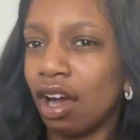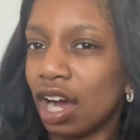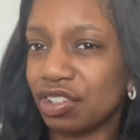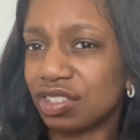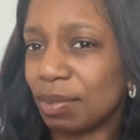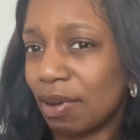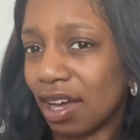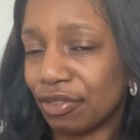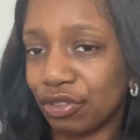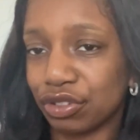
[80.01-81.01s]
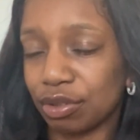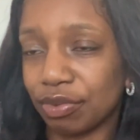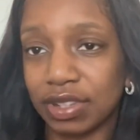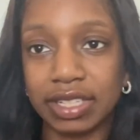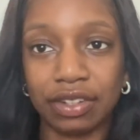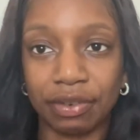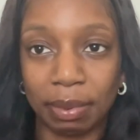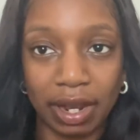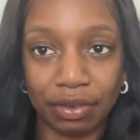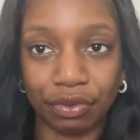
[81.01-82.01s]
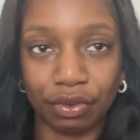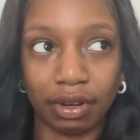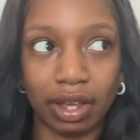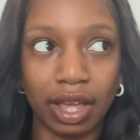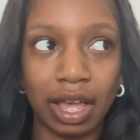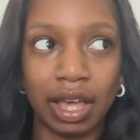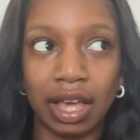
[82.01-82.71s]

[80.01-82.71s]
I just applied for a job for the sake of applying for it,